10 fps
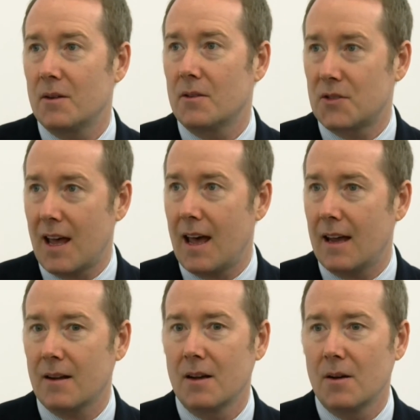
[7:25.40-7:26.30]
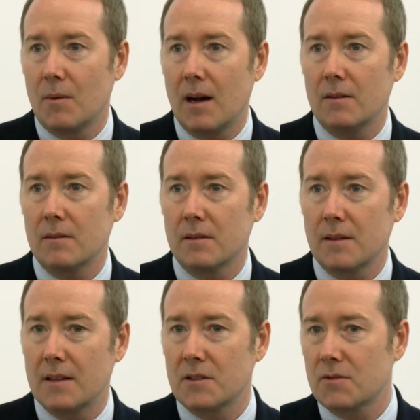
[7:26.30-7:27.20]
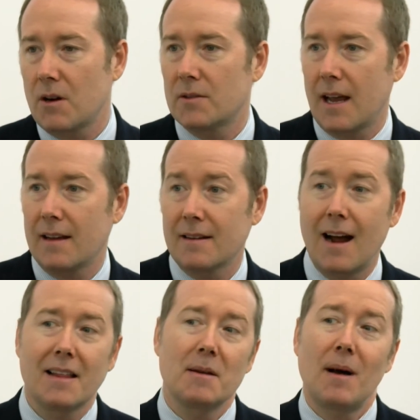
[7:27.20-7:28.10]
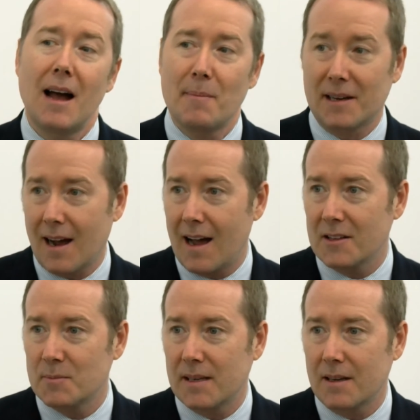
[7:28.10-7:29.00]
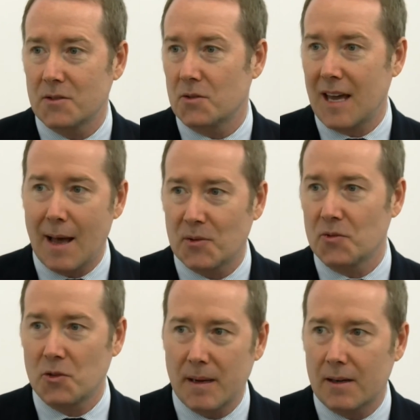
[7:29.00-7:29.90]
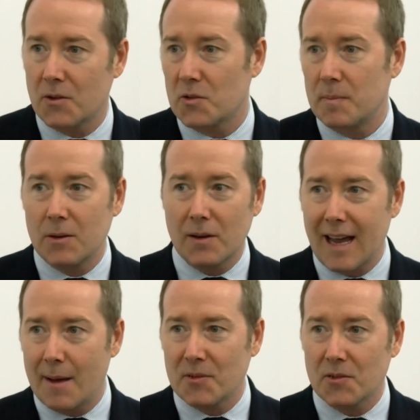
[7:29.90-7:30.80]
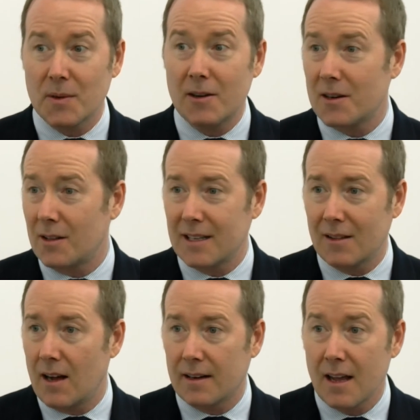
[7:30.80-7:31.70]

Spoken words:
say, well, lenses rotate in highly myopic eyes because those capsules are bigger, those big old capsules? We hear it all day long.